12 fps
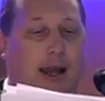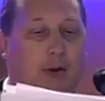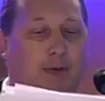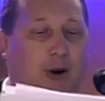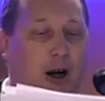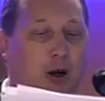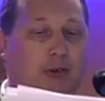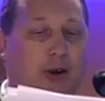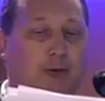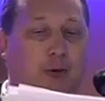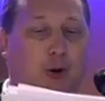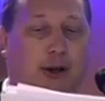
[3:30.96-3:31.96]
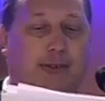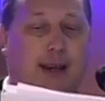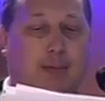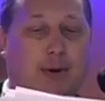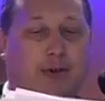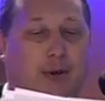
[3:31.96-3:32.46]
Here follows a few
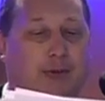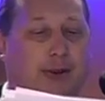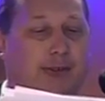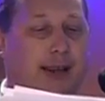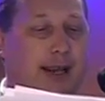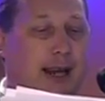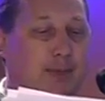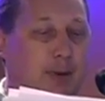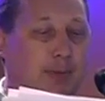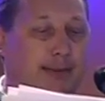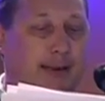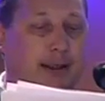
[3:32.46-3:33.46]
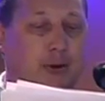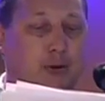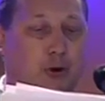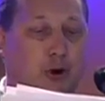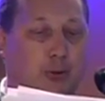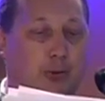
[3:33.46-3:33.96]
examples of the salami method in
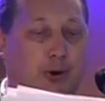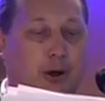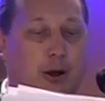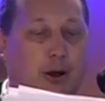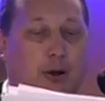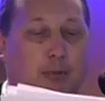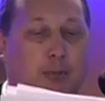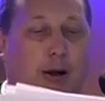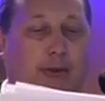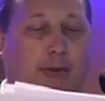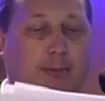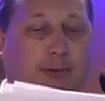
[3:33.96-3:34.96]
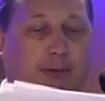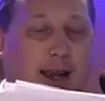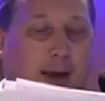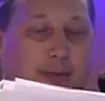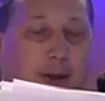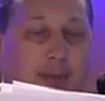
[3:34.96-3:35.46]
Europe.
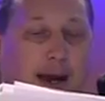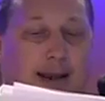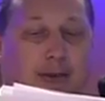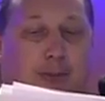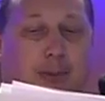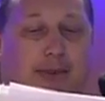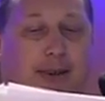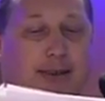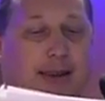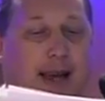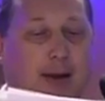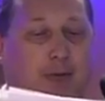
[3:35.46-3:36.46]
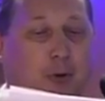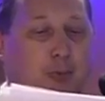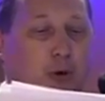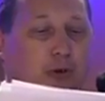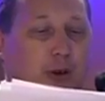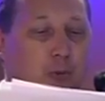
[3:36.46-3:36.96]
Muslims have demanded special times for
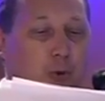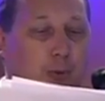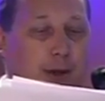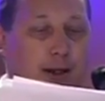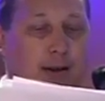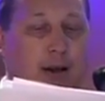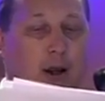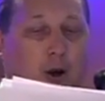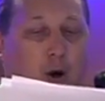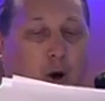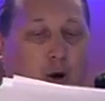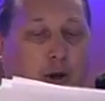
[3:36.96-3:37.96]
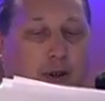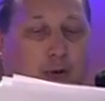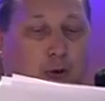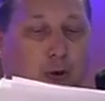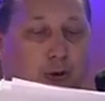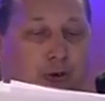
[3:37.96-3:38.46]
Muslim women only
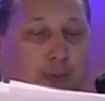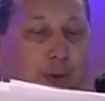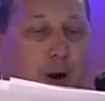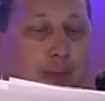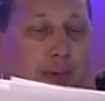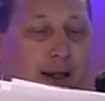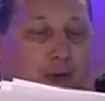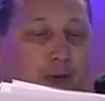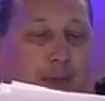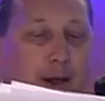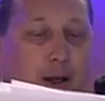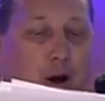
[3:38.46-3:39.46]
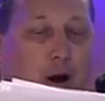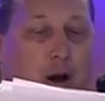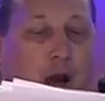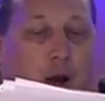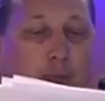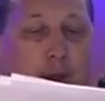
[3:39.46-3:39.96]
to use the public swimming hall
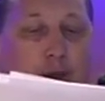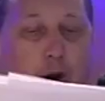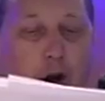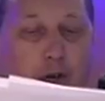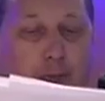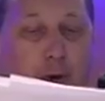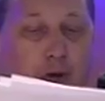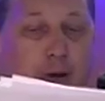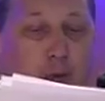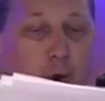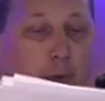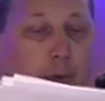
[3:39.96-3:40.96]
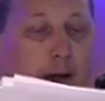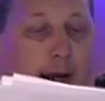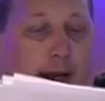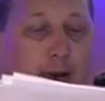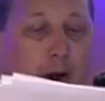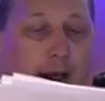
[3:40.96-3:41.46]
because Muslim women
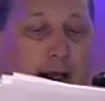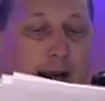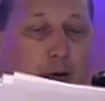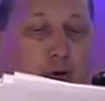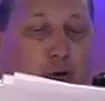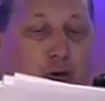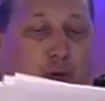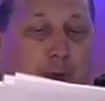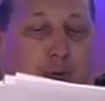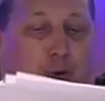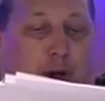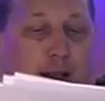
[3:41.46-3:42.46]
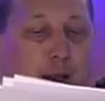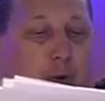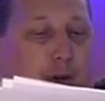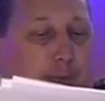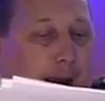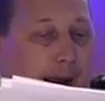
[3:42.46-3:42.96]
are not allowed to swim together
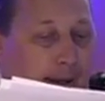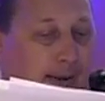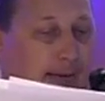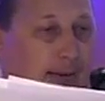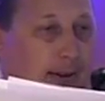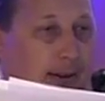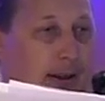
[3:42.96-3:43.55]
with men.